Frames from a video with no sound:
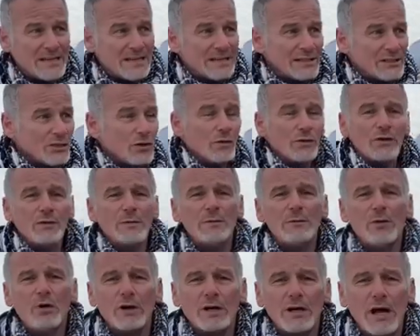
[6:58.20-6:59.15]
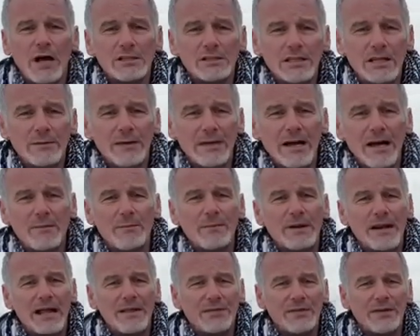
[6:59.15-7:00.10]
you know, there'll be more cars coming up, but
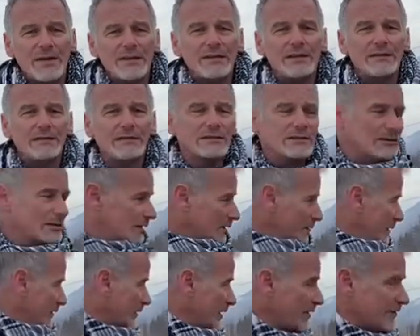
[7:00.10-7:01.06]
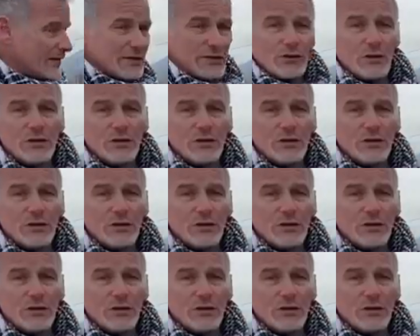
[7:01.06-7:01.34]
I think that we've given you